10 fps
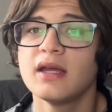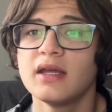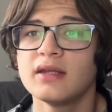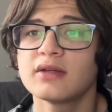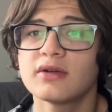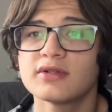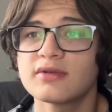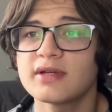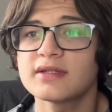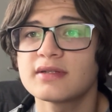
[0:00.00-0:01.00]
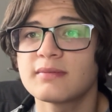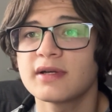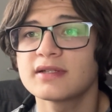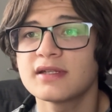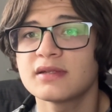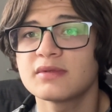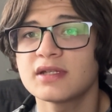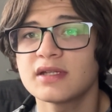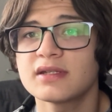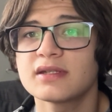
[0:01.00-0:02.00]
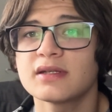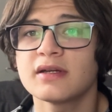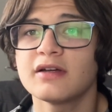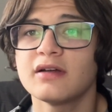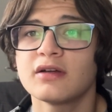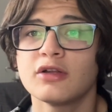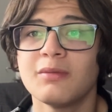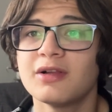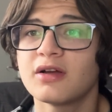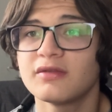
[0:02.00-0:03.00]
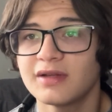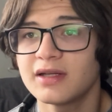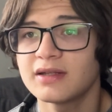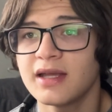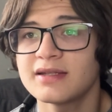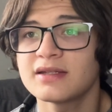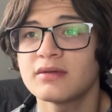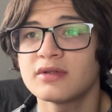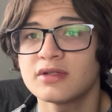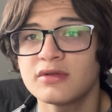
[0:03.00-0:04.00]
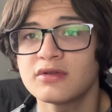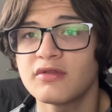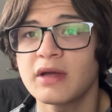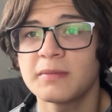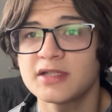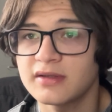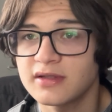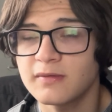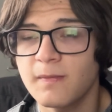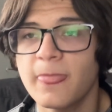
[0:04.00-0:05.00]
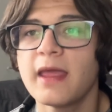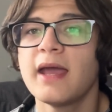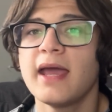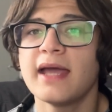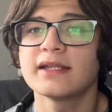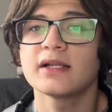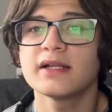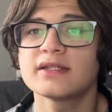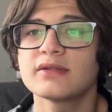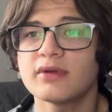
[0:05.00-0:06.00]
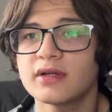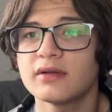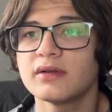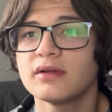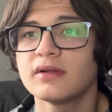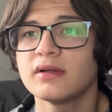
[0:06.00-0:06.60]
In contrast, Marxism sees global conflict as a result of capitalism and class struggle,